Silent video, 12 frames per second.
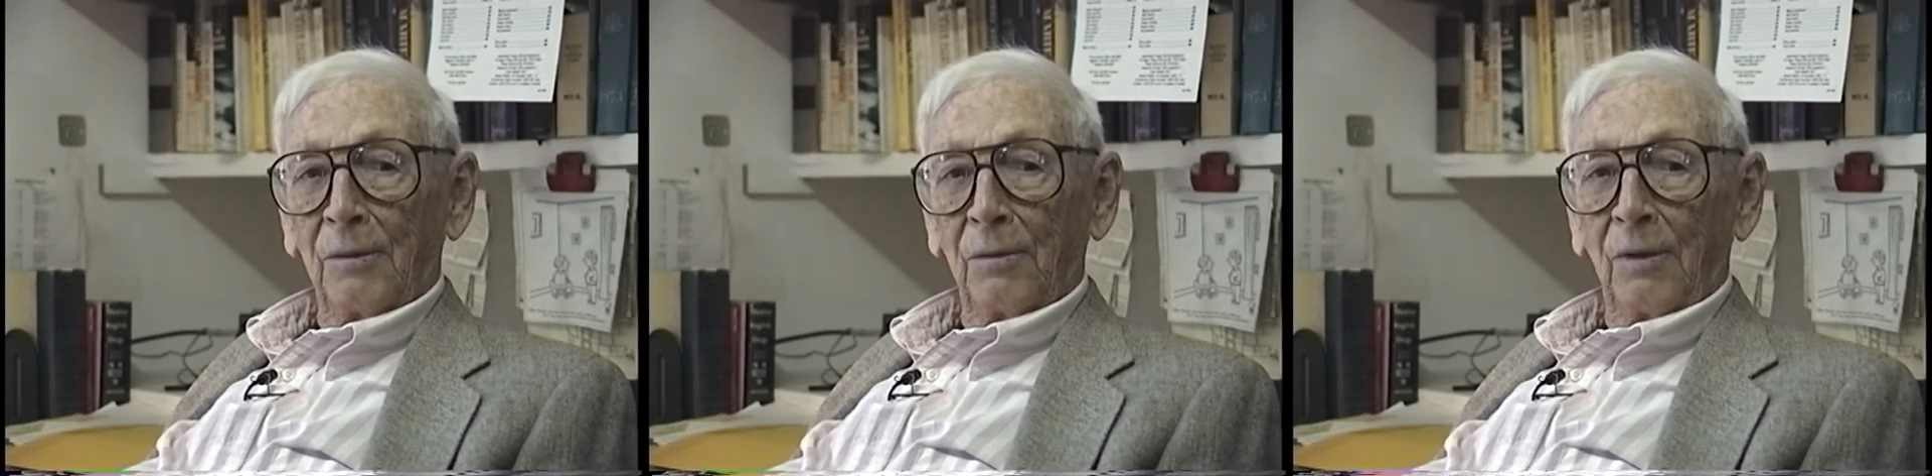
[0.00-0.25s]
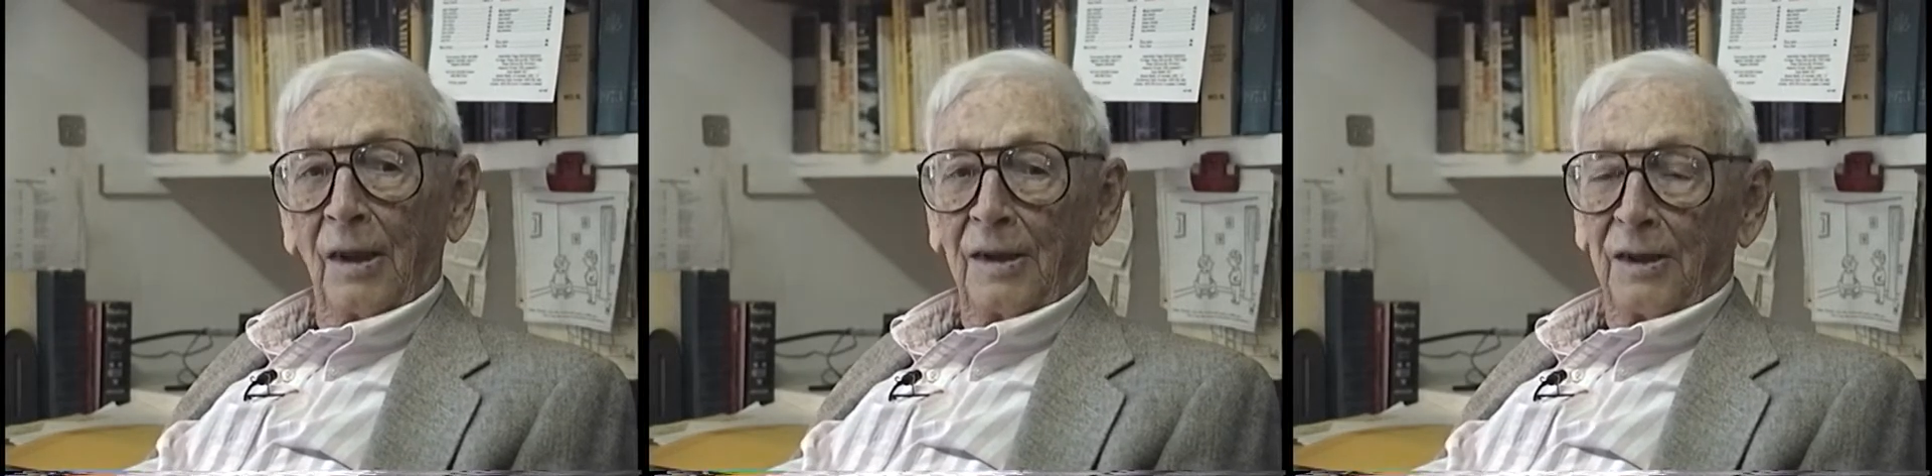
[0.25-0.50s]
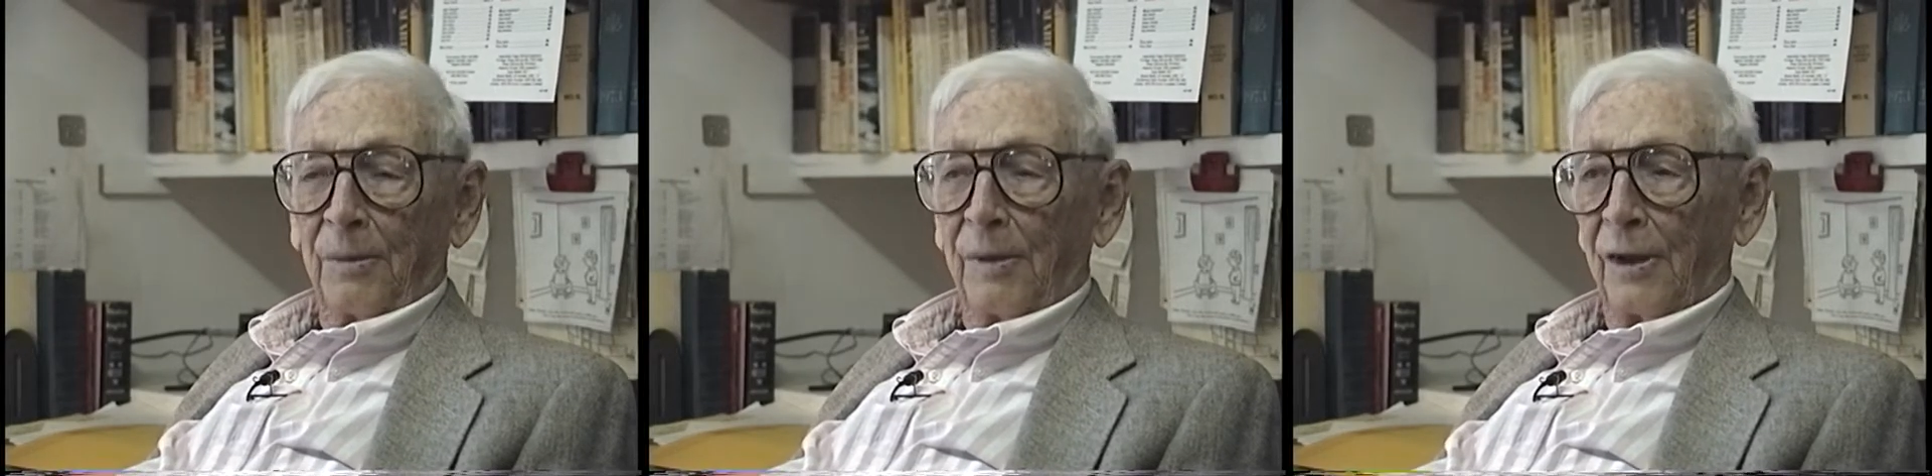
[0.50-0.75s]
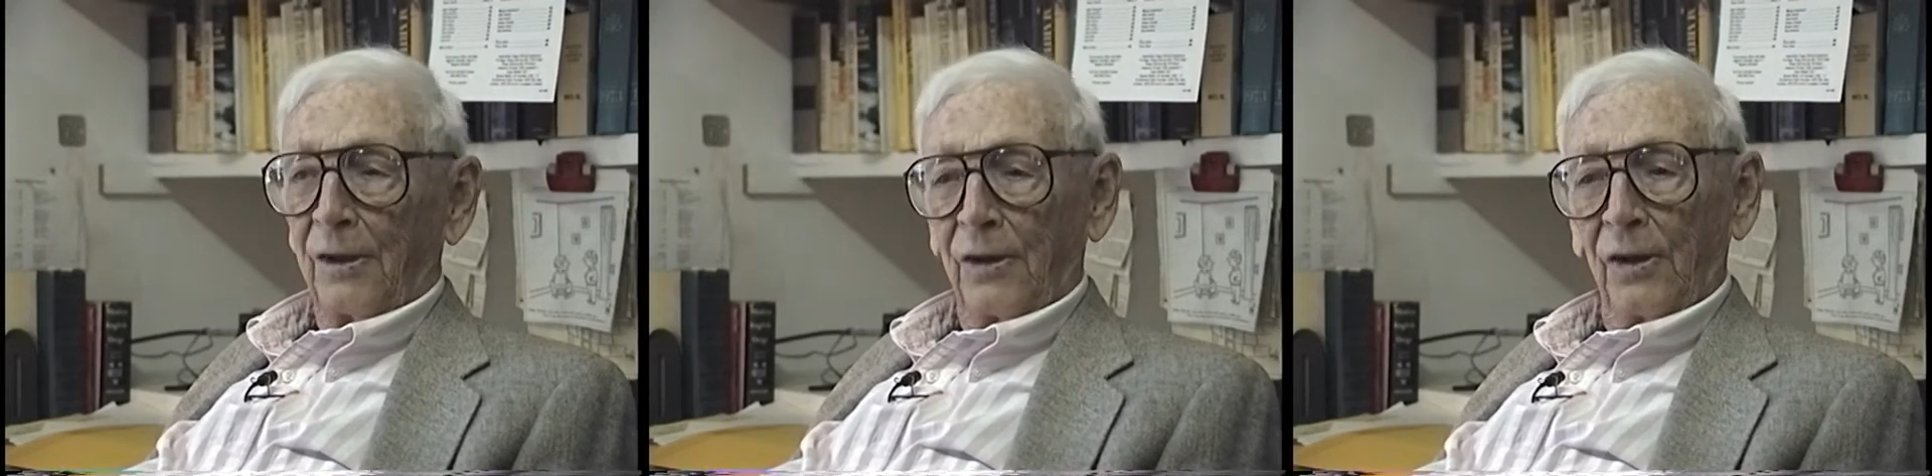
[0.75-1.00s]
write some
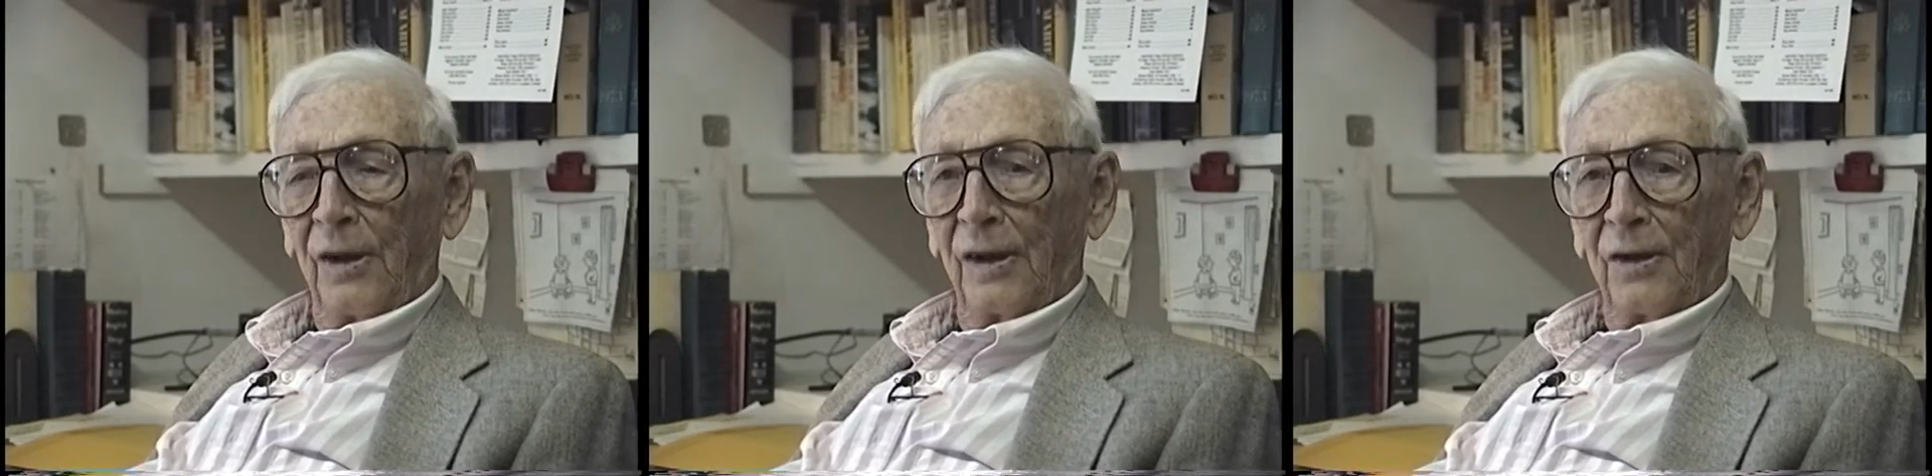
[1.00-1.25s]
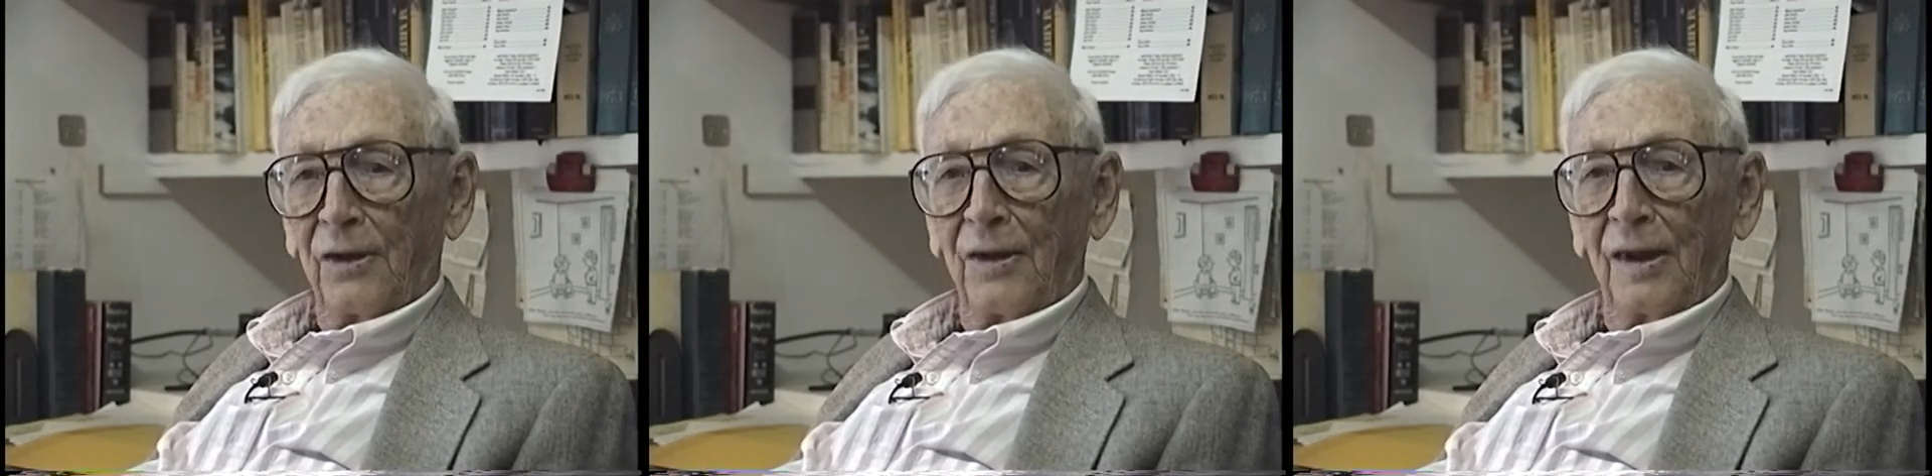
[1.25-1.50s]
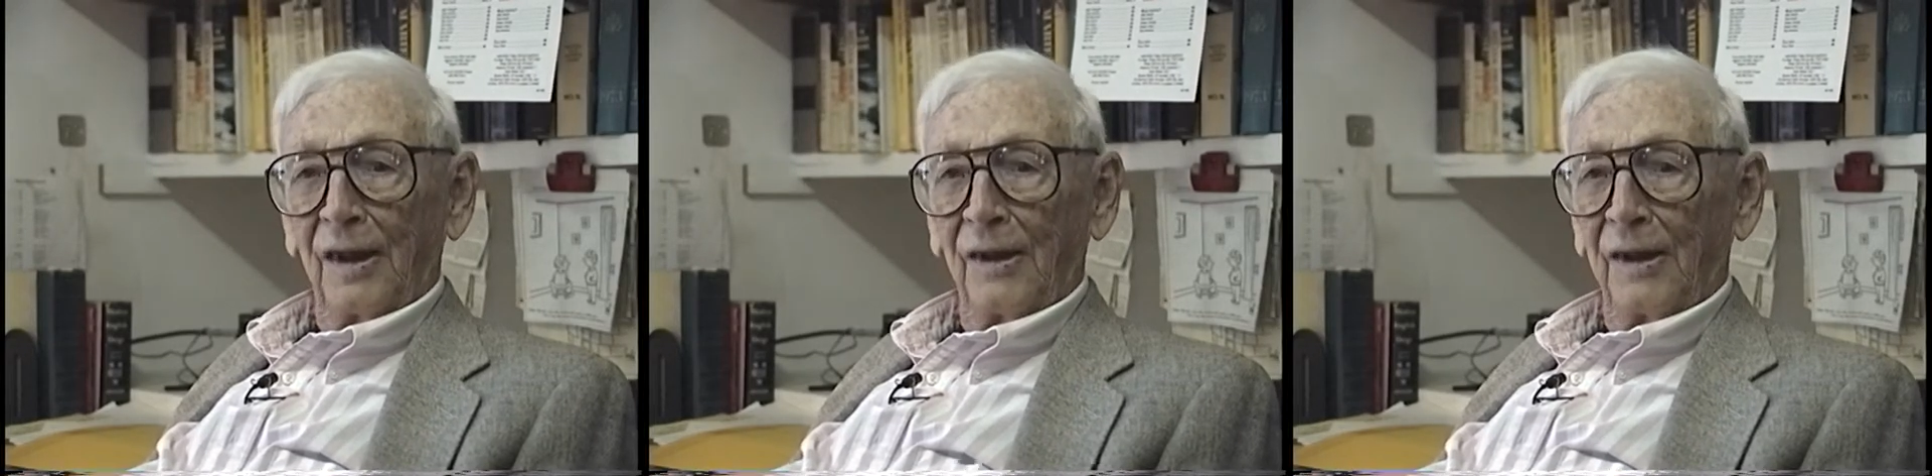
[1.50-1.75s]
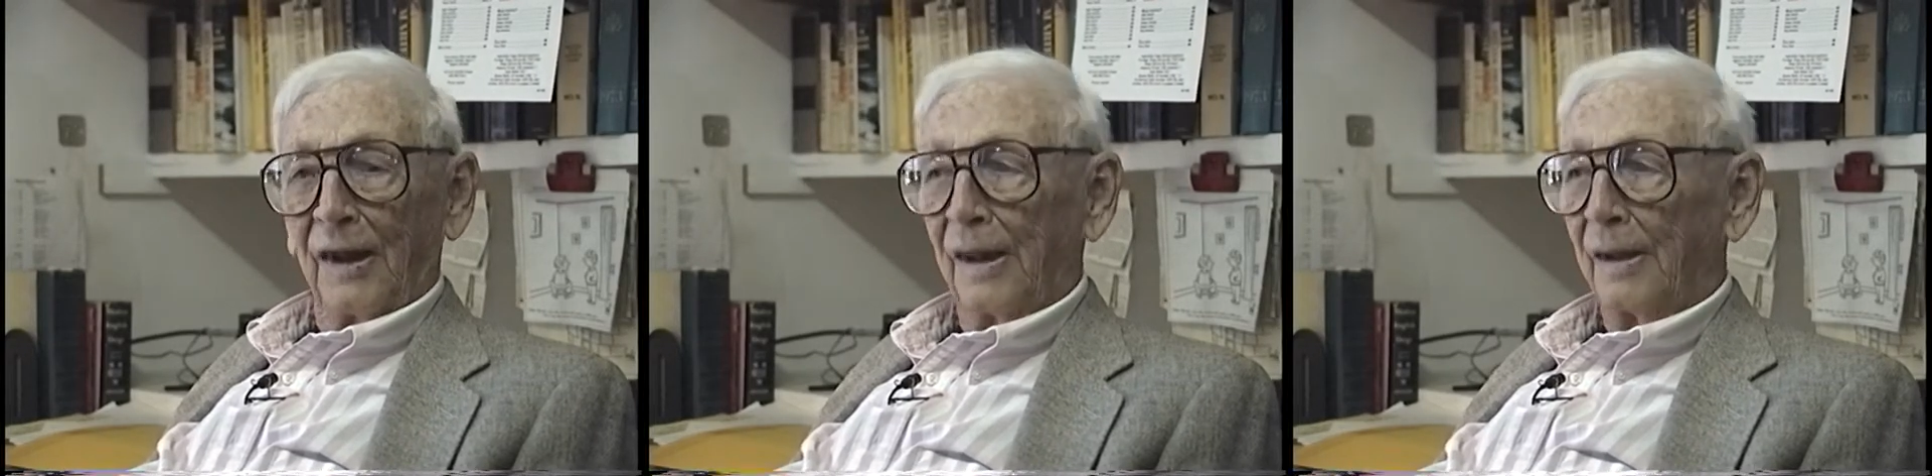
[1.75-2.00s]
editorials now
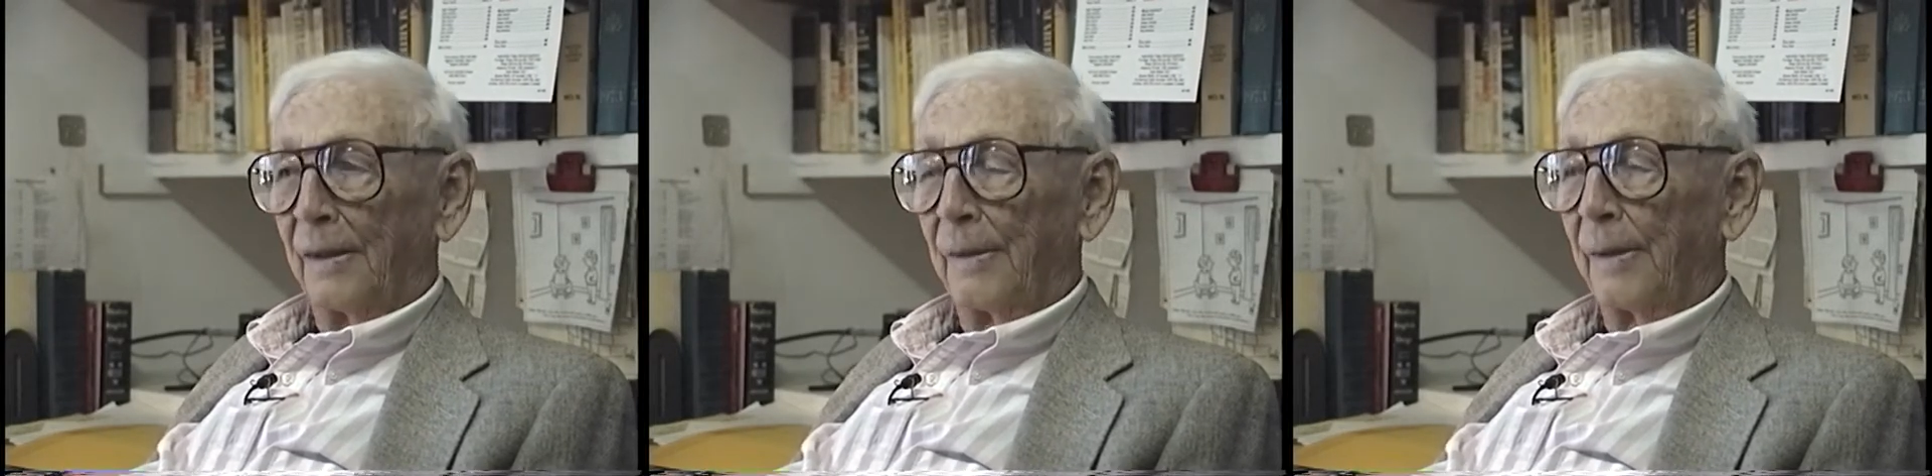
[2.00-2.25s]
and then